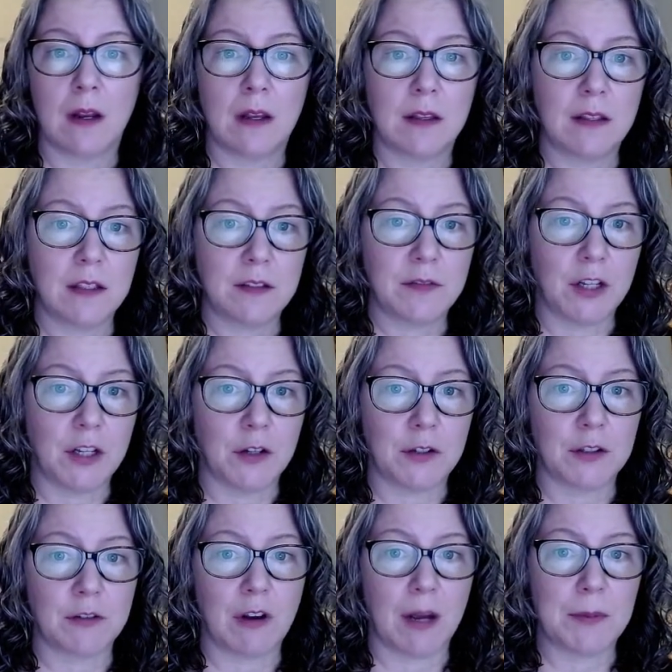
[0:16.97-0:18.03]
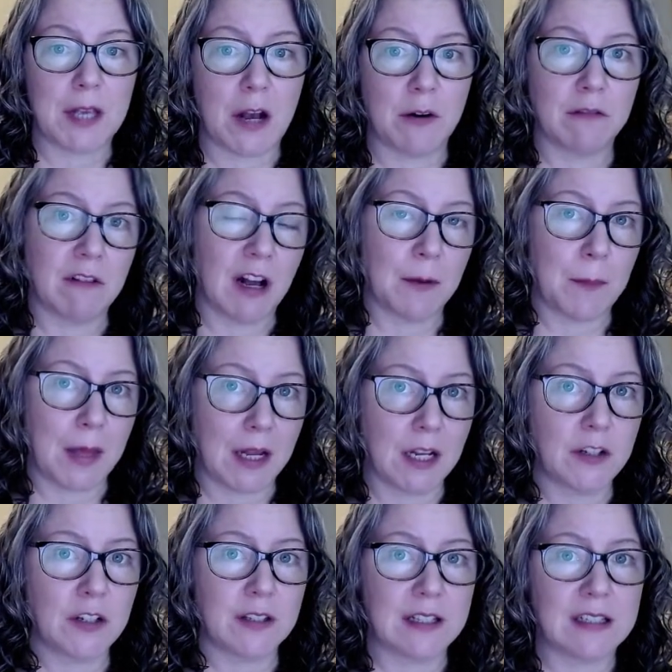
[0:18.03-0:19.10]
This video describes how Iran
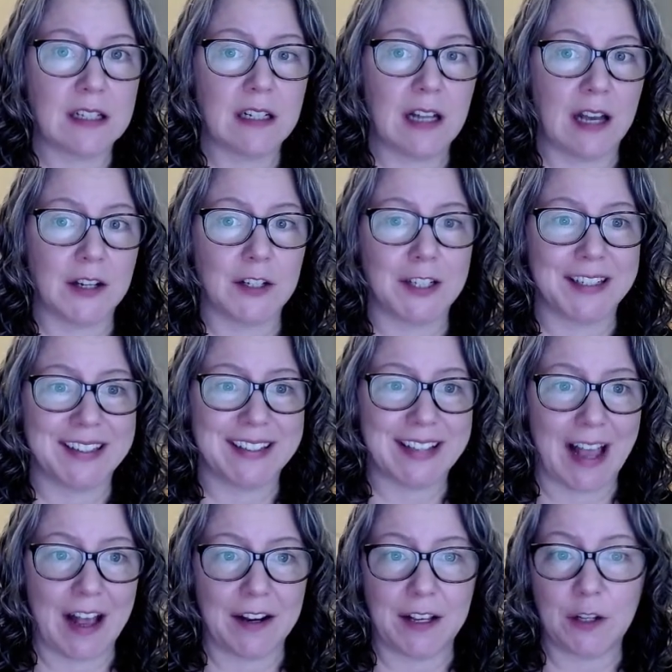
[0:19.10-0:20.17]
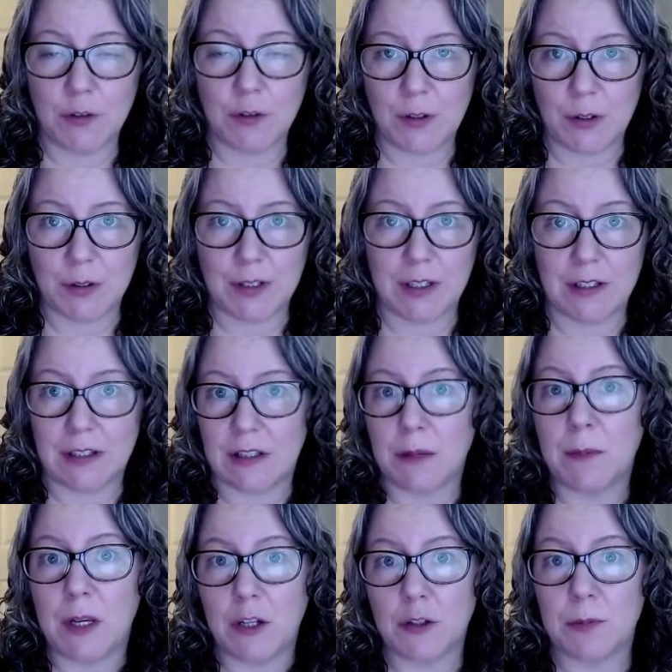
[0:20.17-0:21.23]
manages its elections and introduces the
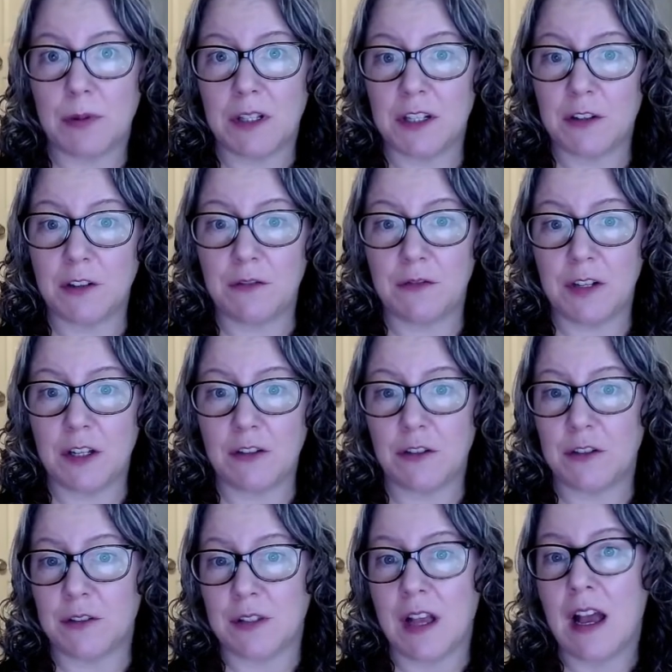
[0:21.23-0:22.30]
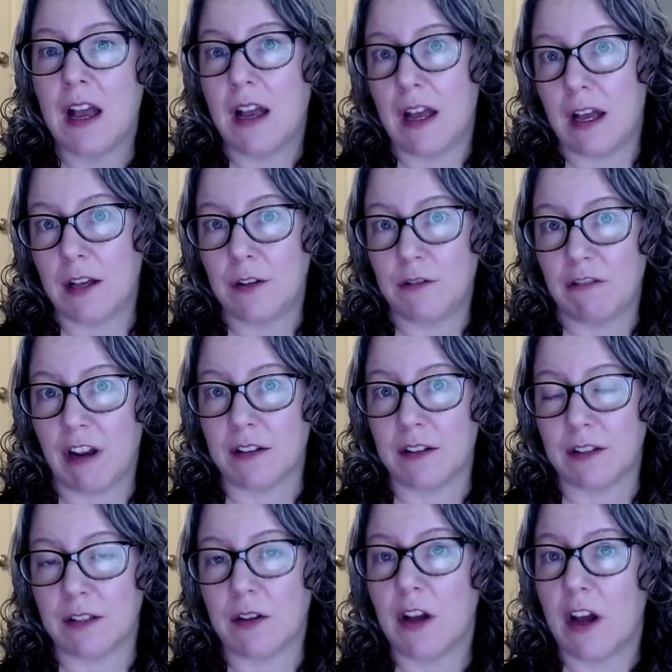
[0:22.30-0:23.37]
major political figures and
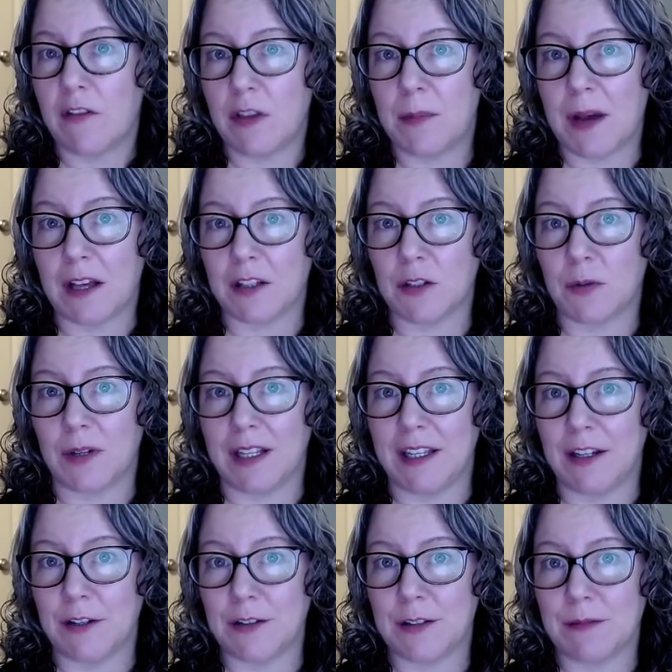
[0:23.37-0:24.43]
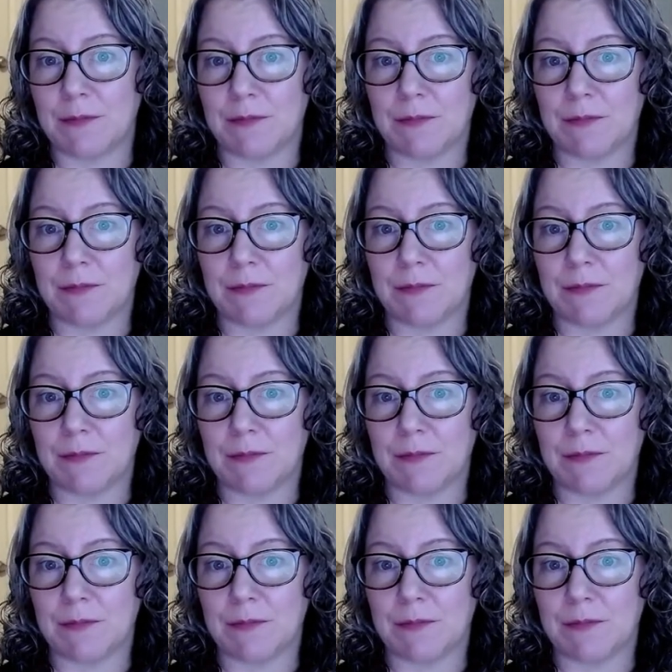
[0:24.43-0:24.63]
trends of the past 20 years.